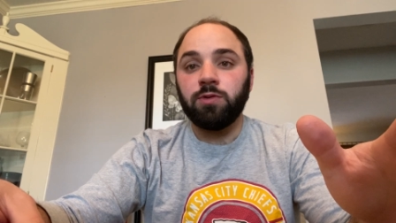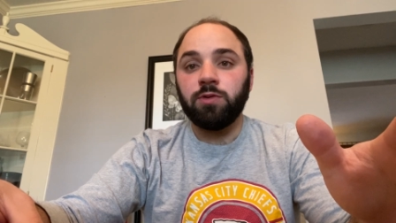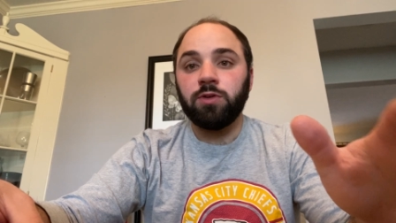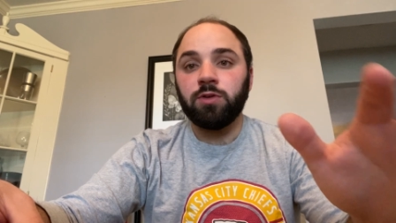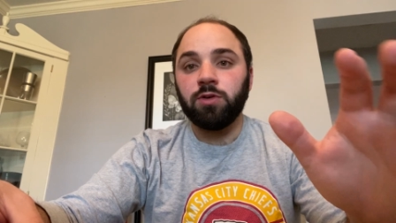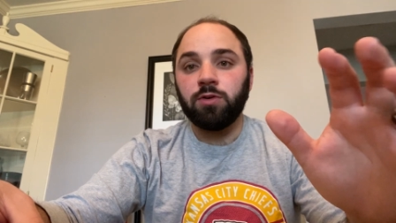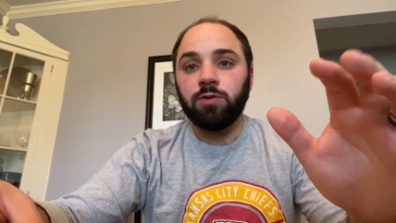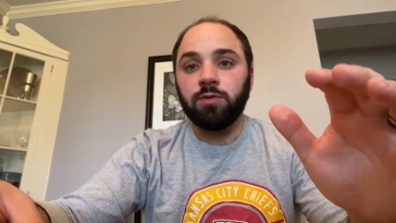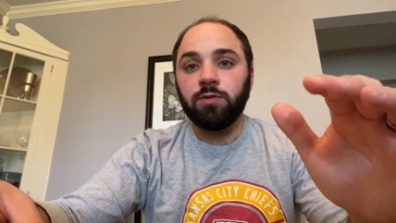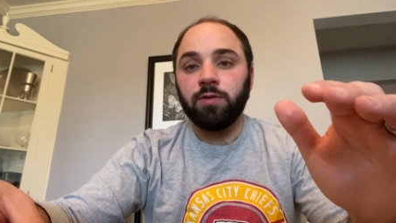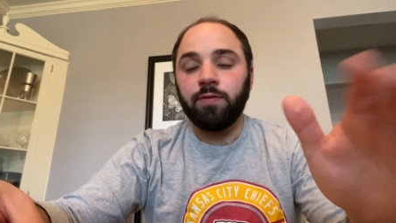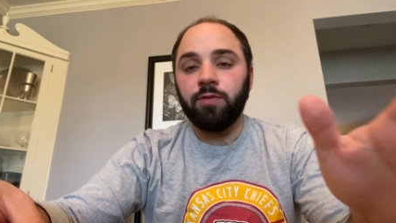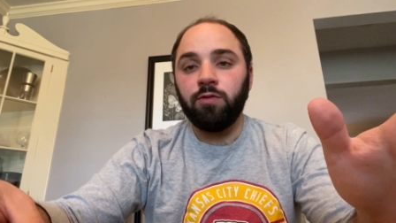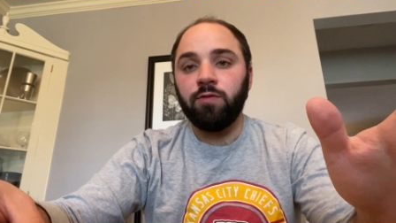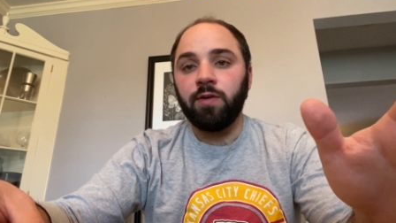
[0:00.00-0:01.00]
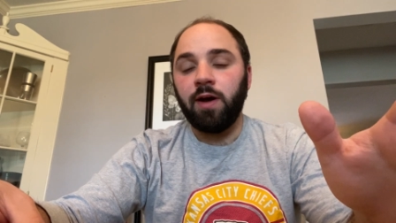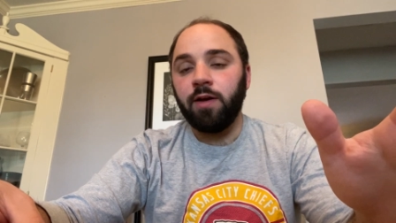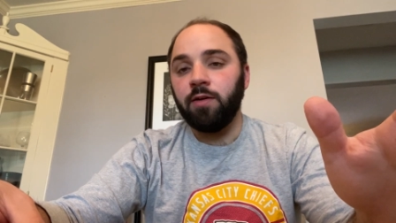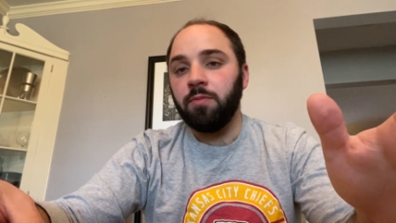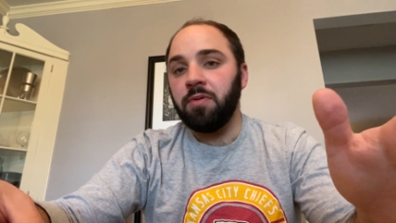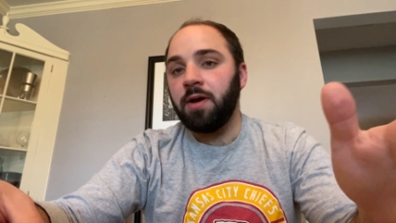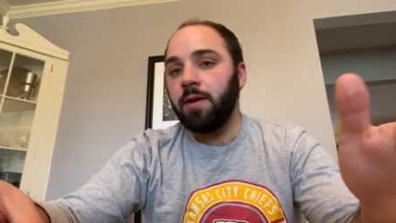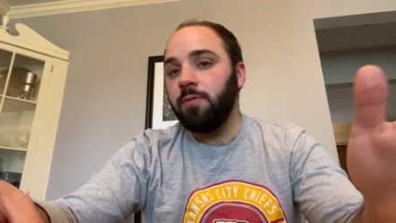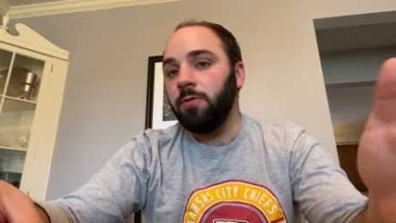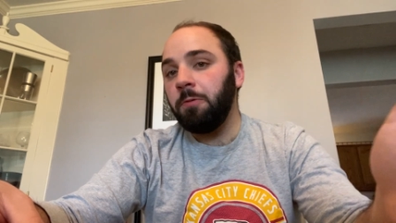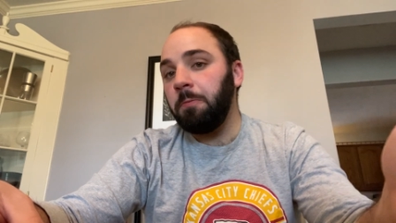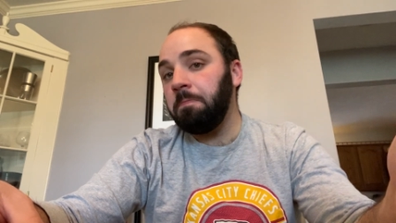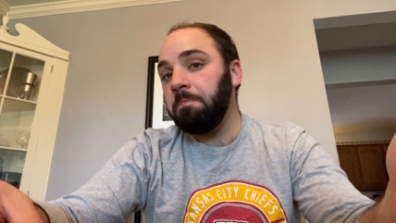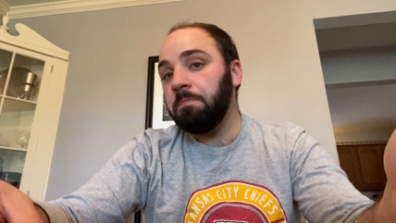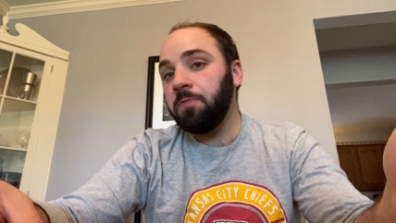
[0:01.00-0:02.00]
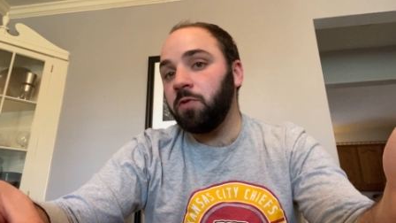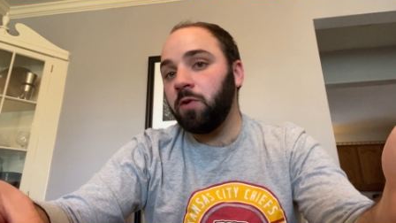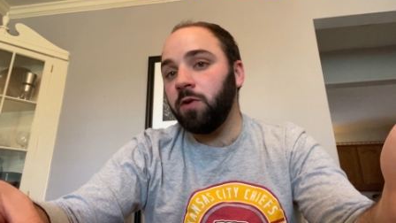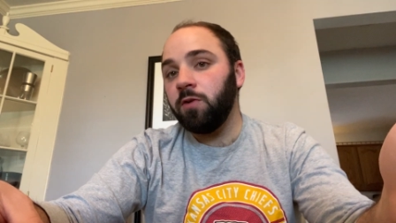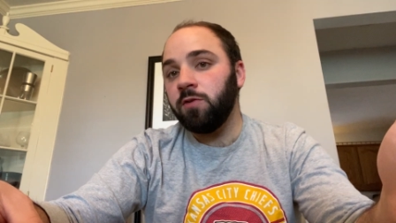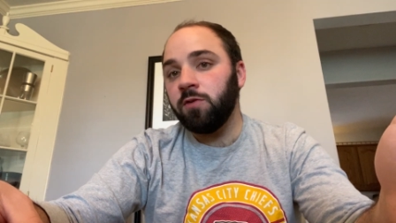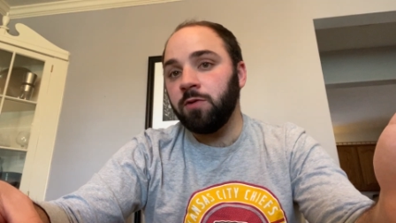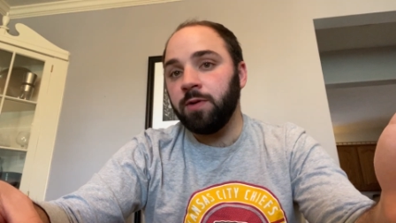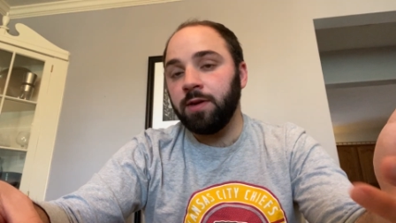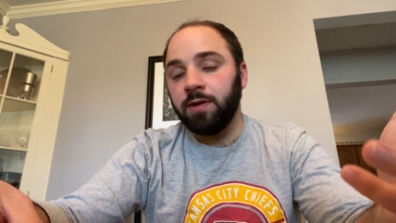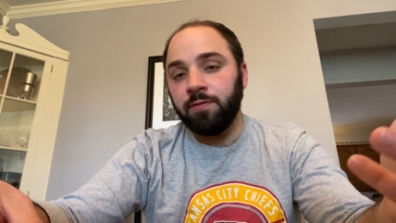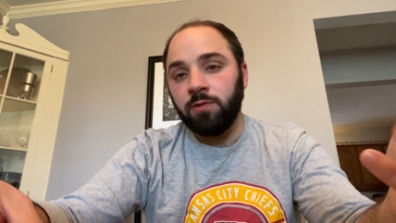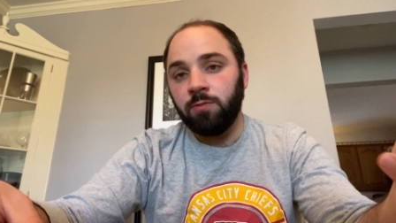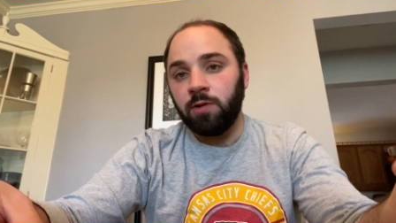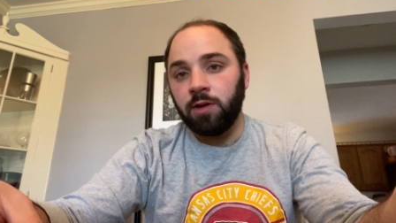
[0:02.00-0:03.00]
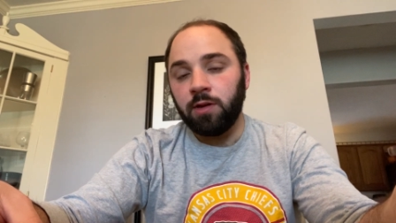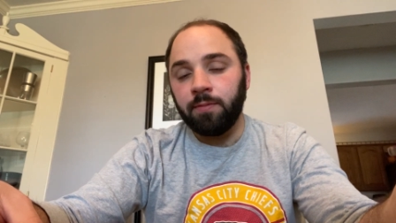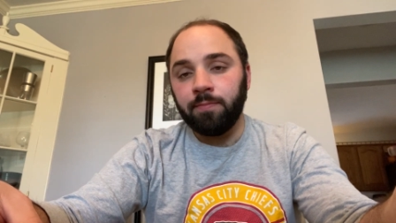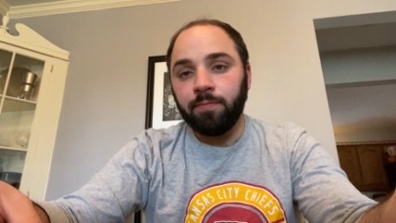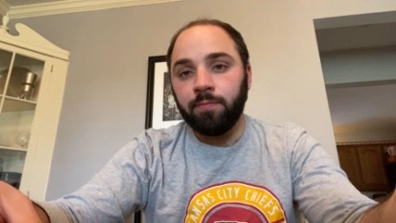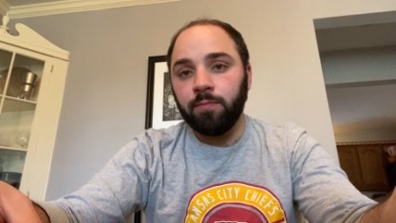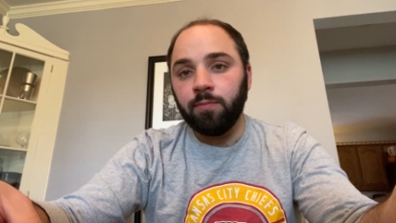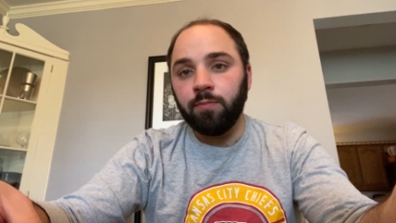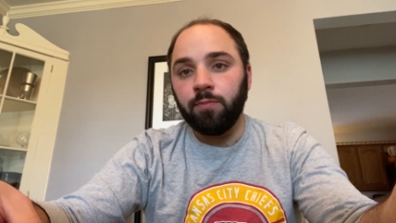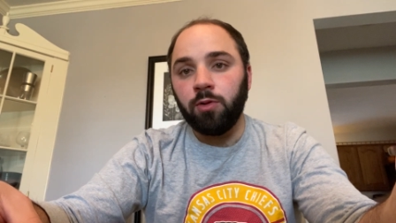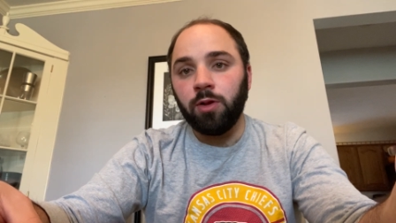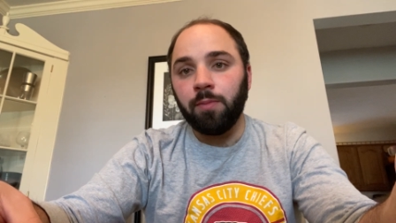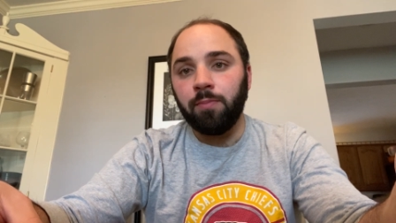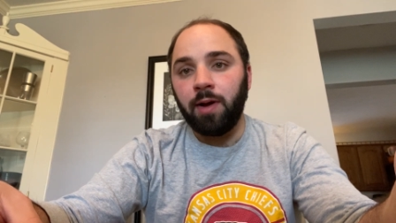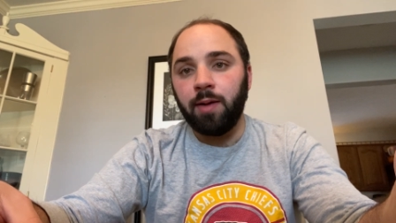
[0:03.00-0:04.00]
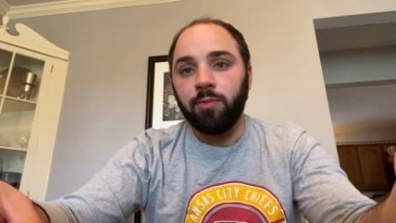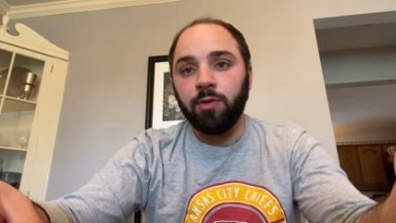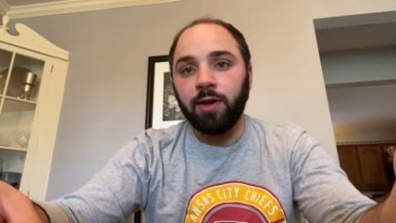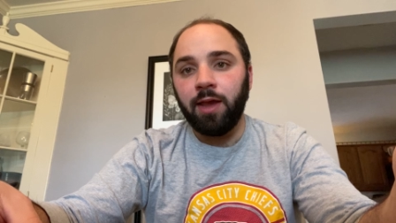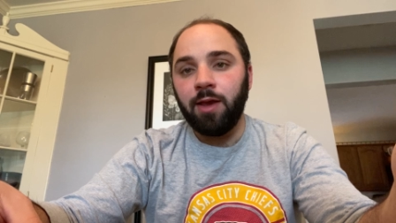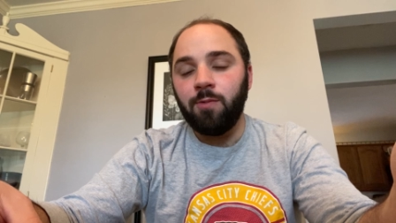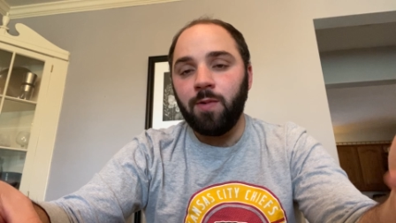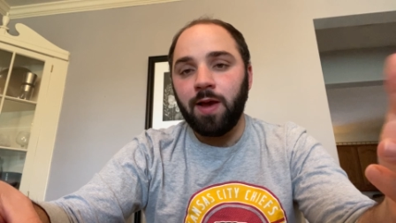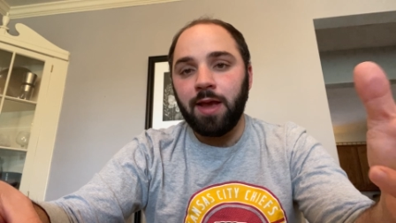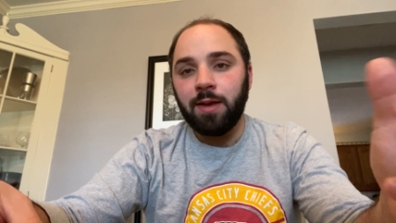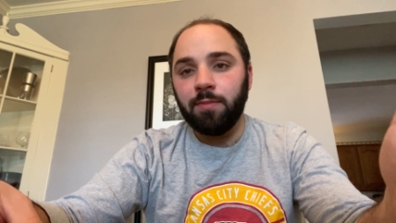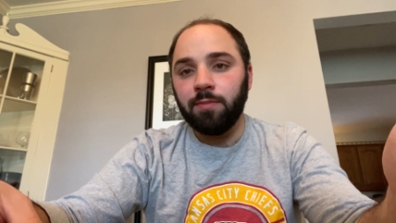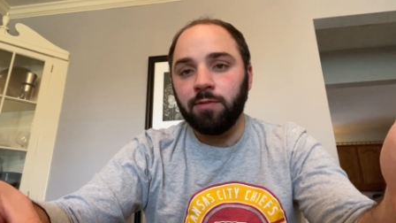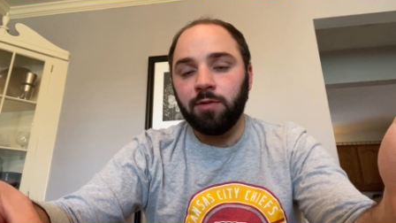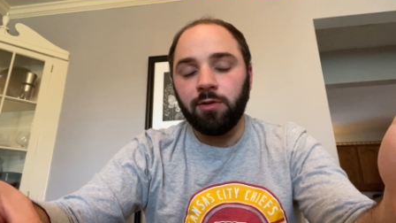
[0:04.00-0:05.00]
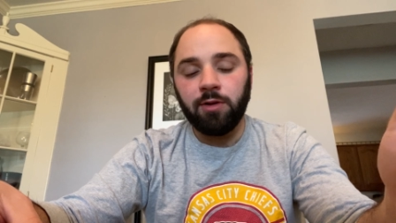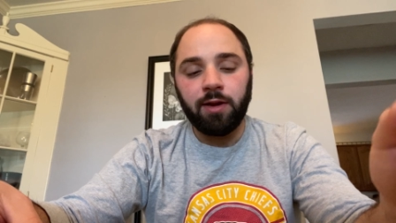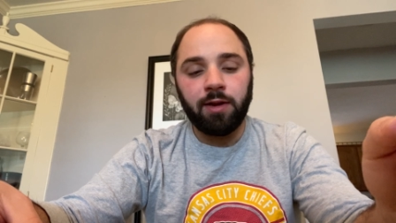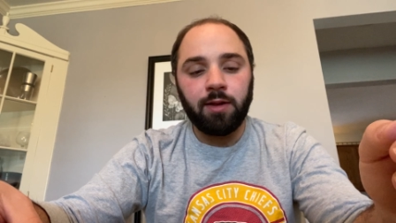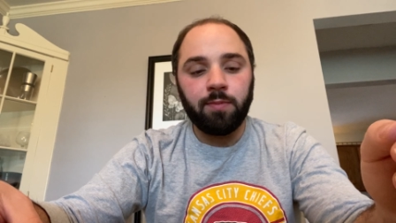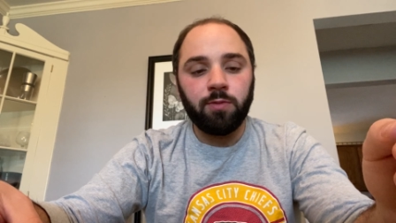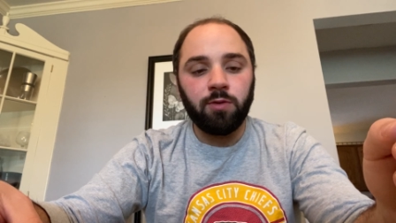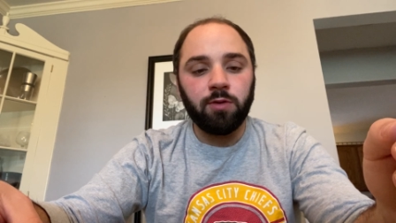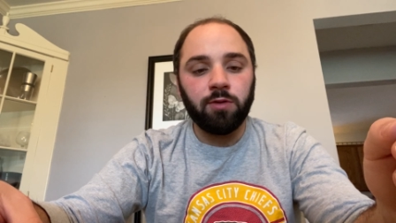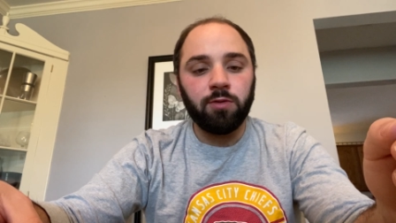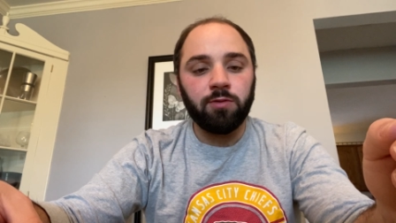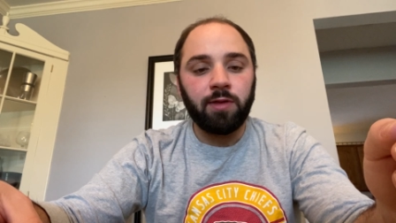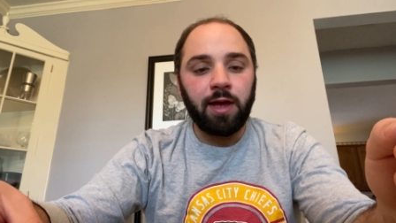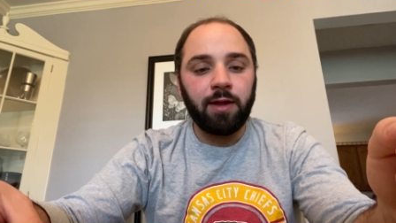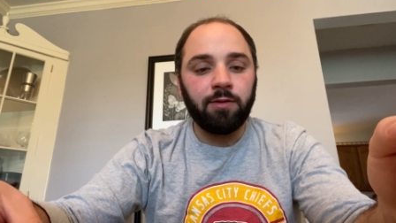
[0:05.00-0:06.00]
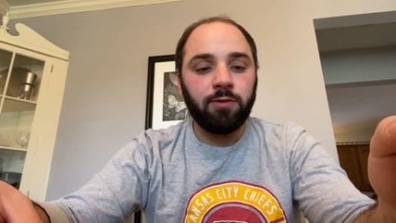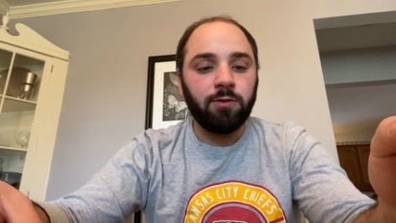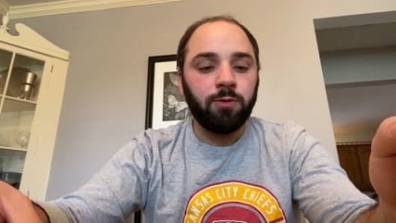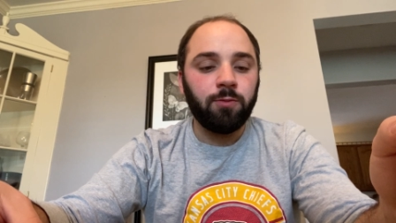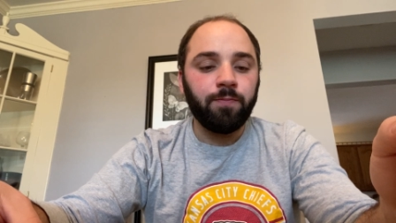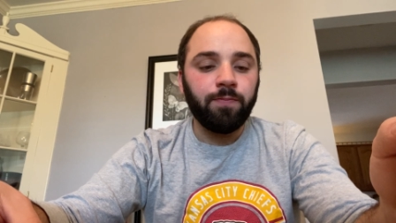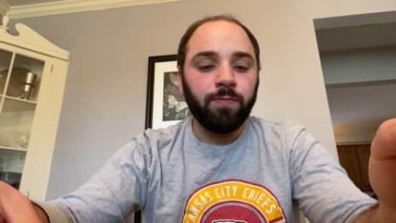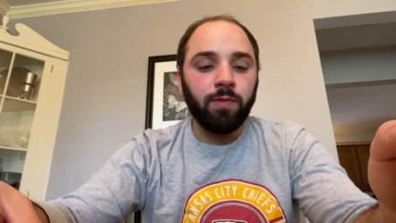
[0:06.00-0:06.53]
So if you've got your Bible, turn to it. If you want to pull up Bible Gateway and look it up, you can do that too.